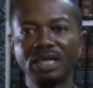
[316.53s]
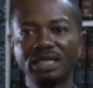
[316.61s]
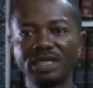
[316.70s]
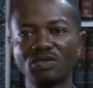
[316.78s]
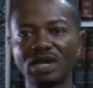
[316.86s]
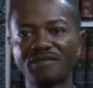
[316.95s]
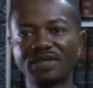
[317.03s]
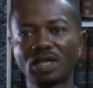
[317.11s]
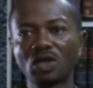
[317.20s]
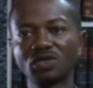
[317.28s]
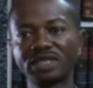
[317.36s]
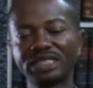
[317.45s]
Then we have the
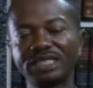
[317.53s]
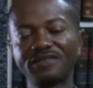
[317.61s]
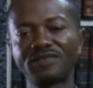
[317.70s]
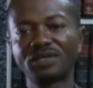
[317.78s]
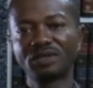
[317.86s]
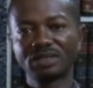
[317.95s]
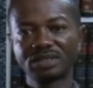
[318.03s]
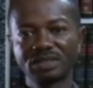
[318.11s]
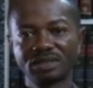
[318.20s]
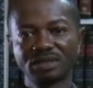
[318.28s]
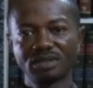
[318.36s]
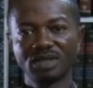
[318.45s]
closing diphthongs.
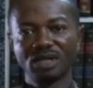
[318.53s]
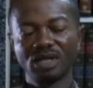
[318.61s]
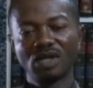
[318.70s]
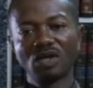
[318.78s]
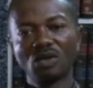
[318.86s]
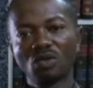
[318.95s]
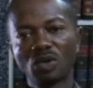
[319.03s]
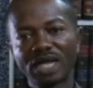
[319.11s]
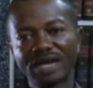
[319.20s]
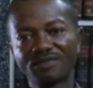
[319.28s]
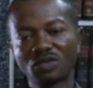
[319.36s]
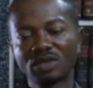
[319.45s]
We
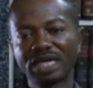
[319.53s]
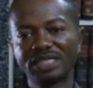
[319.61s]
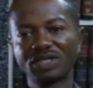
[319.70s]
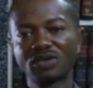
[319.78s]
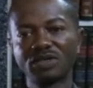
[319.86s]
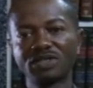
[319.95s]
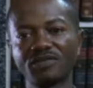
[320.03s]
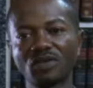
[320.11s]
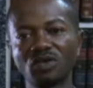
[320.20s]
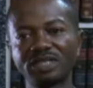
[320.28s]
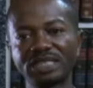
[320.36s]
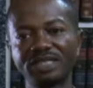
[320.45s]
have two categories of
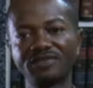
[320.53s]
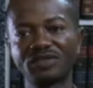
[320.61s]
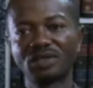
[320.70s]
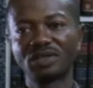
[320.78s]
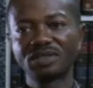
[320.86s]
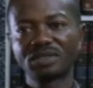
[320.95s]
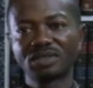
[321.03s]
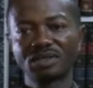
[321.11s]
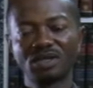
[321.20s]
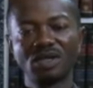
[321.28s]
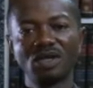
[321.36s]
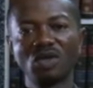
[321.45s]
closing diphthongs.
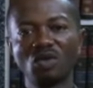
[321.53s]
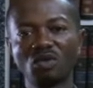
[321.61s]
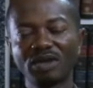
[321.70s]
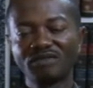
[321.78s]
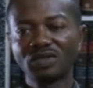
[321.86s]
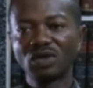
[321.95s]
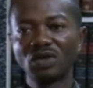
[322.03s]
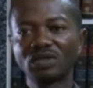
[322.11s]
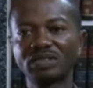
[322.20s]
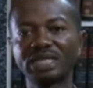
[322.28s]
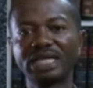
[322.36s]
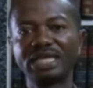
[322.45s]
We have
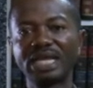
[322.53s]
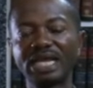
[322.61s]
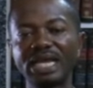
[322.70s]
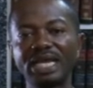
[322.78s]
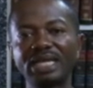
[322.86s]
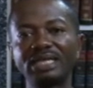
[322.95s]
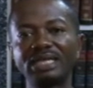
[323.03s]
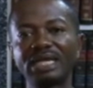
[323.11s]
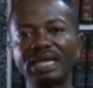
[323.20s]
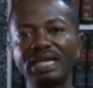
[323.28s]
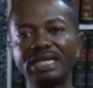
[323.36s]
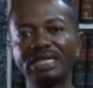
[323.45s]
those that end
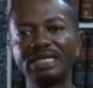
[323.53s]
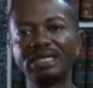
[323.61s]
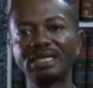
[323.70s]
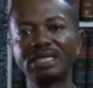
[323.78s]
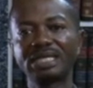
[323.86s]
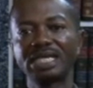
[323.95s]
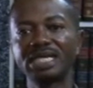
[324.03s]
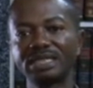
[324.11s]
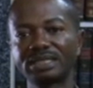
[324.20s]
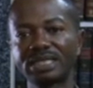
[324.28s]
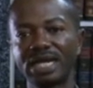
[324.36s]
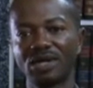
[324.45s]
in E
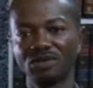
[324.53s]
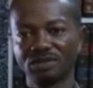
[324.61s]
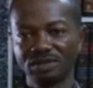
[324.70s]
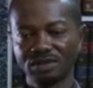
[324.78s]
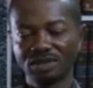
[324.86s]
sound.